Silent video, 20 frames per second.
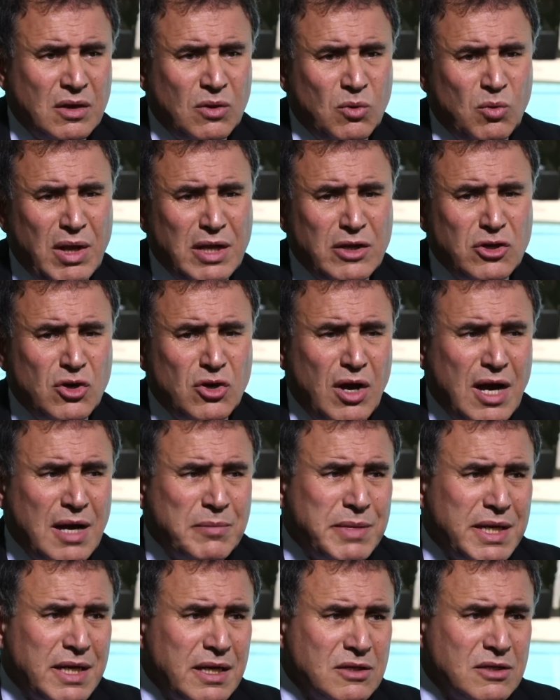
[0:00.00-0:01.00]
Well, you know,
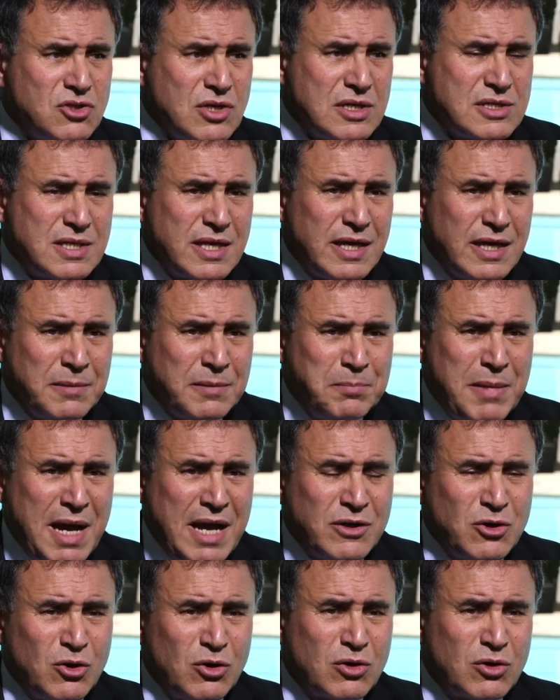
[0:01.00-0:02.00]
I'm a, just a
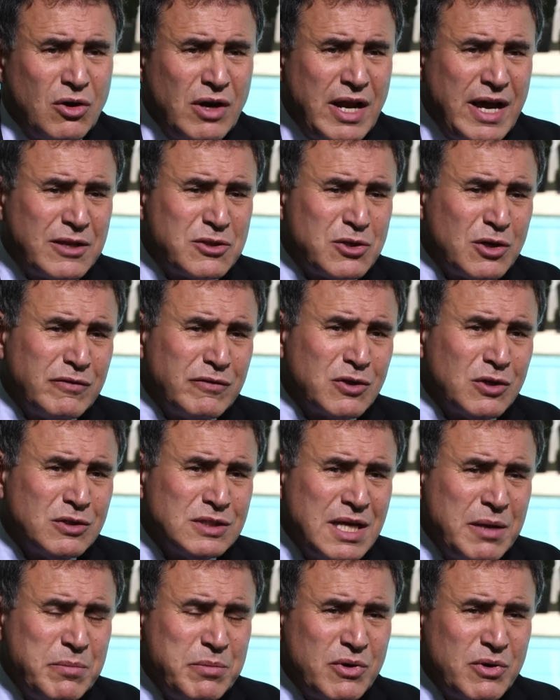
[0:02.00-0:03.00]
minor collector of
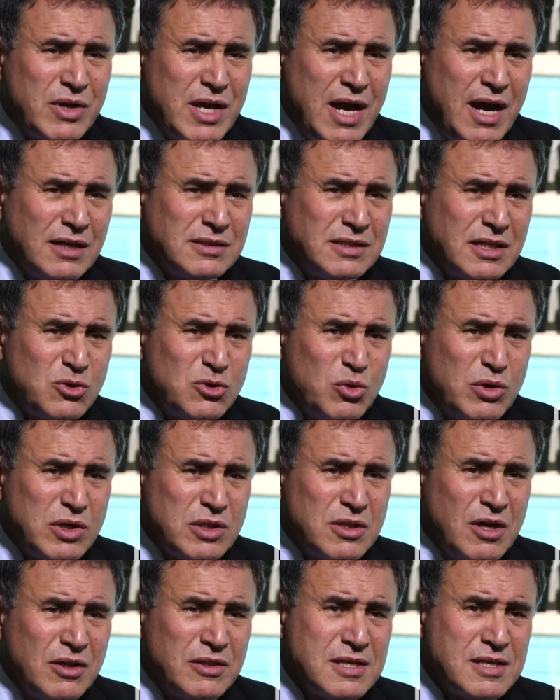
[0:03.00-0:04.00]
contemporary art. I do it
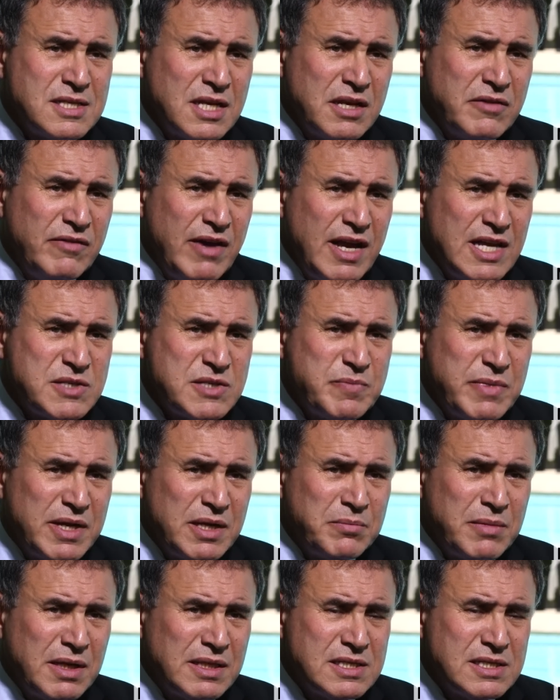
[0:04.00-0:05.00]
not as an
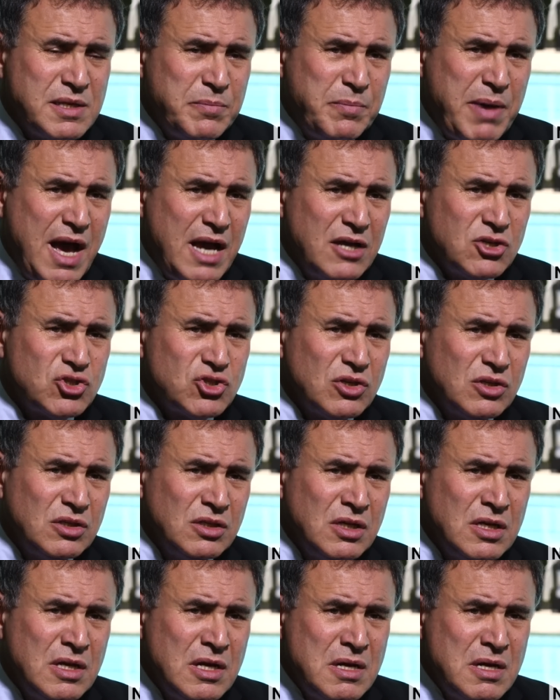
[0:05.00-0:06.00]
investment, but as a passion.